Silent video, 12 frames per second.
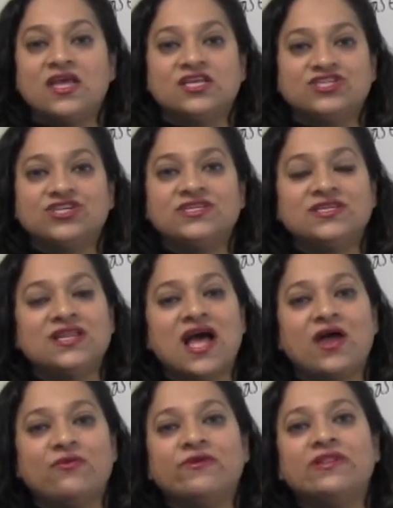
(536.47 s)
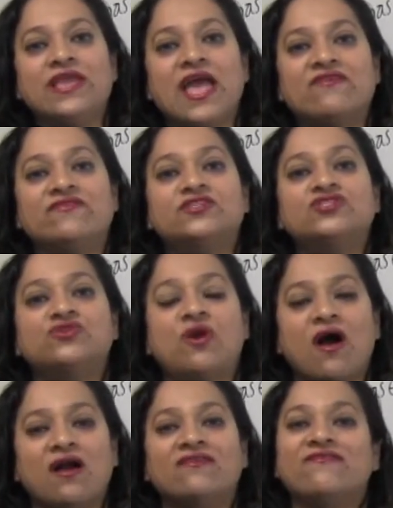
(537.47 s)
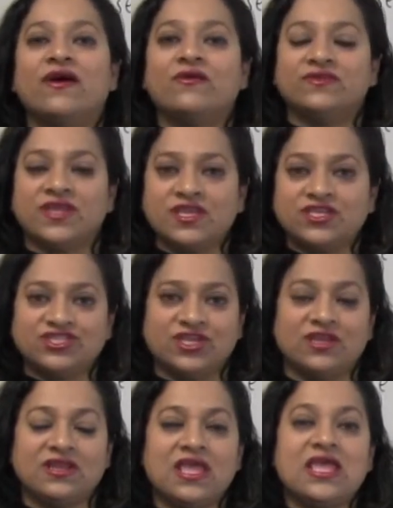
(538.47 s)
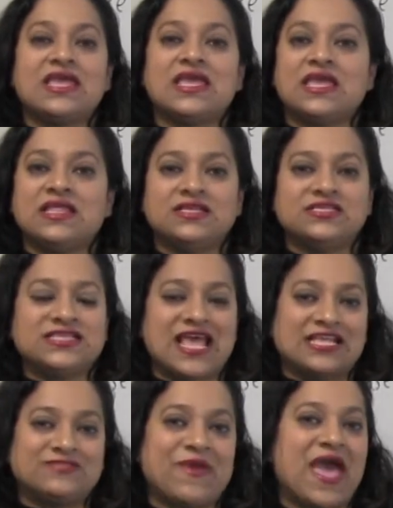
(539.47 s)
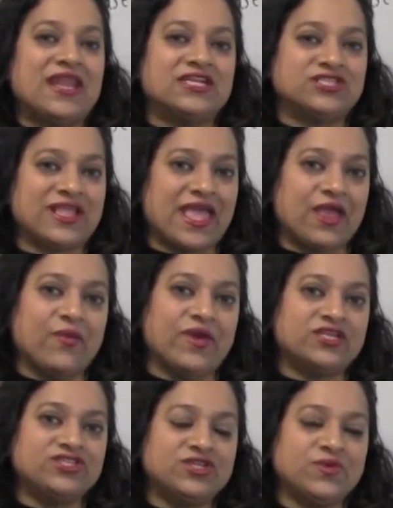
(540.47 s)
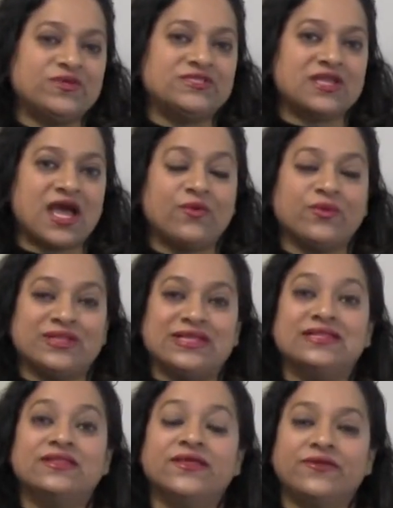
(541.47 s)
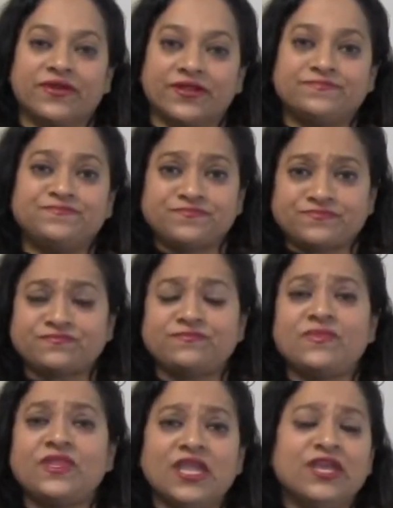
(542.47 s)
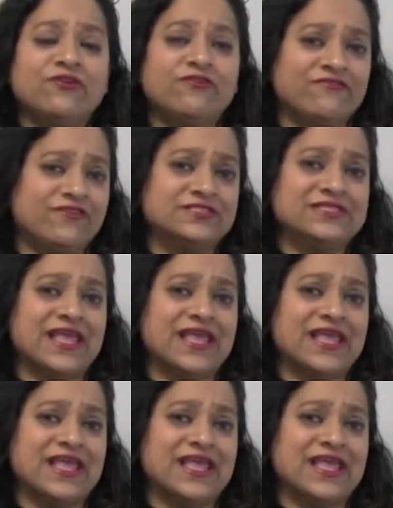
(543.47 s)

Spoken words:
she did not really have a strong foundation in the Spanish language. She was not really literate in her first